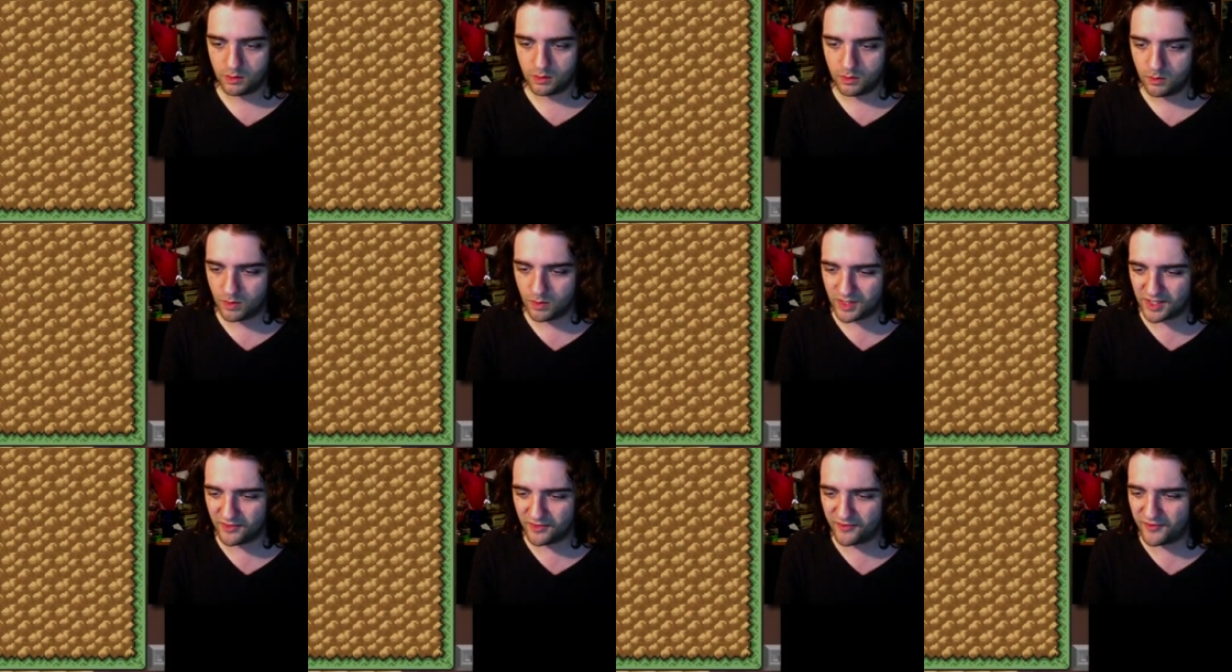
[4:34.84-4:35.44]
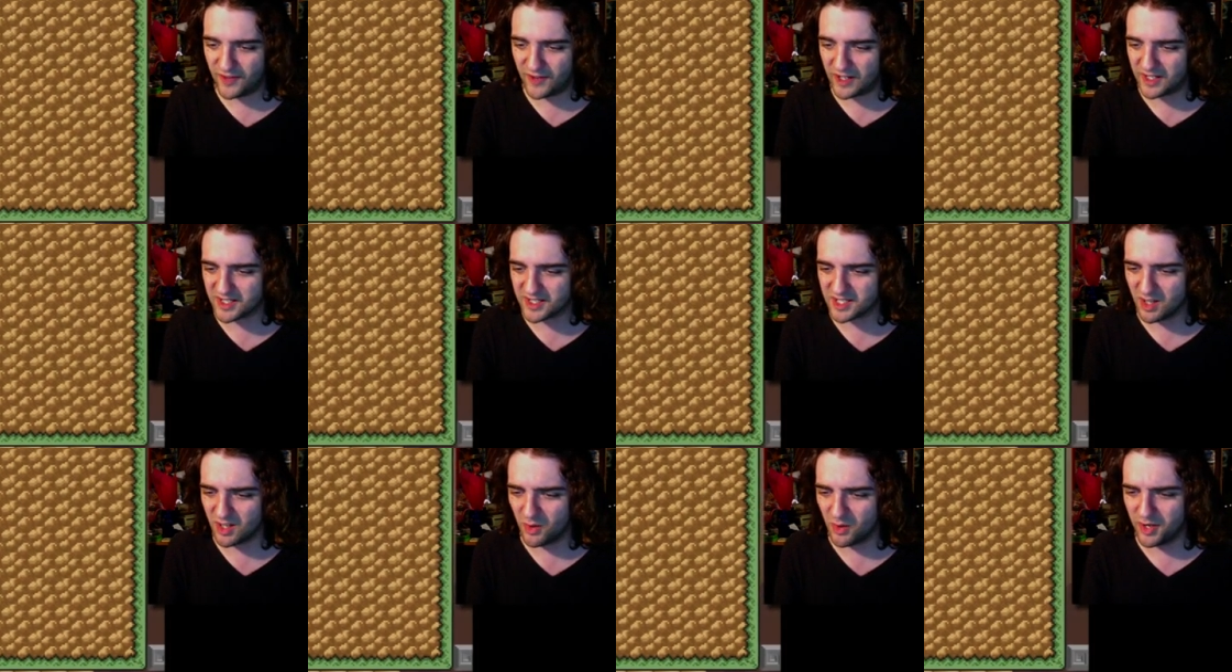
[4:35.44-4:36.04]
What the fuck is
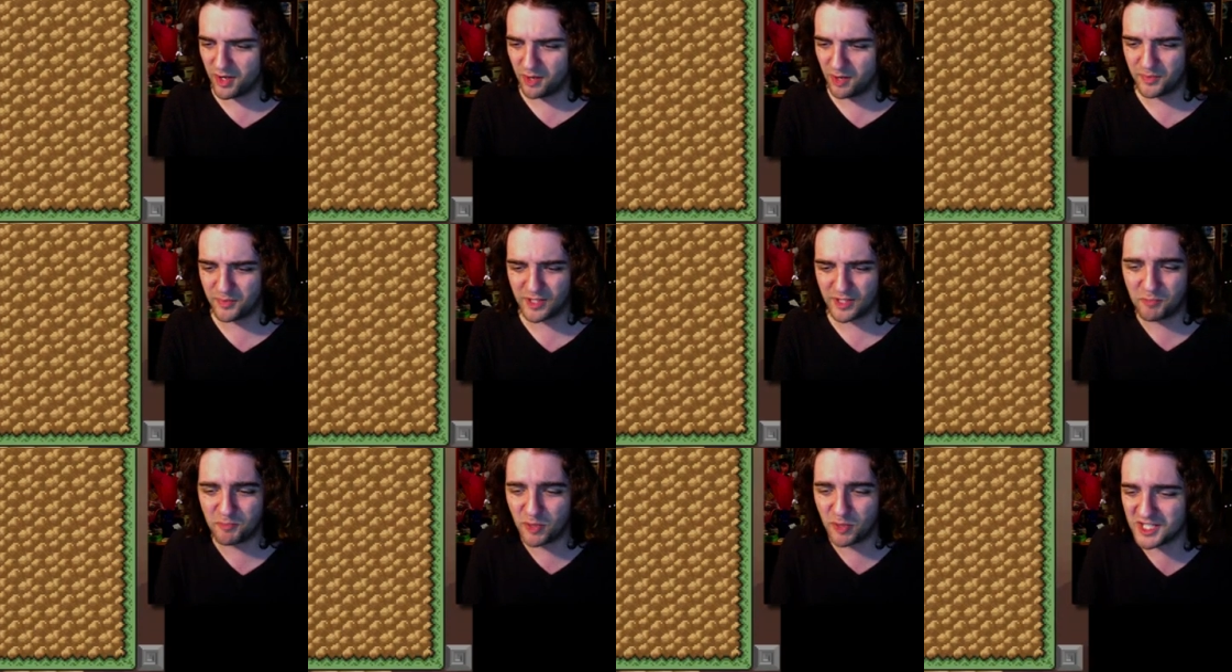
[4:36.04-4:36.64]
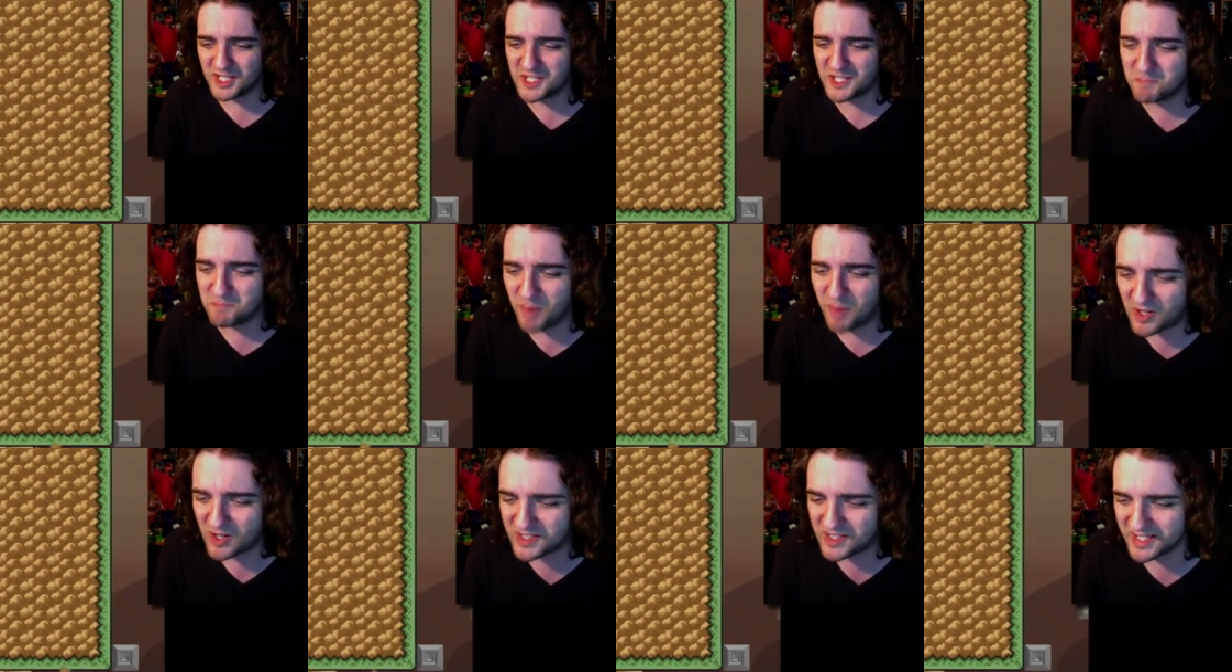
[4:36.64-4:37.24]
going on? Put these
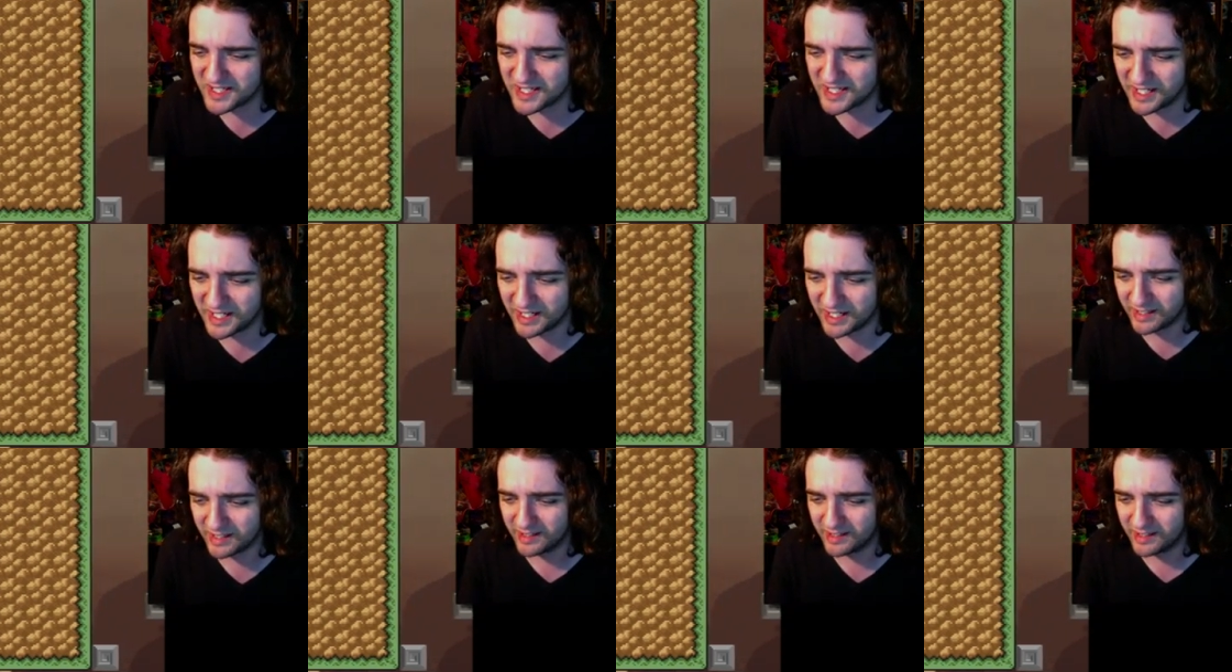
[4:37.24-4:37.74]
boxes here.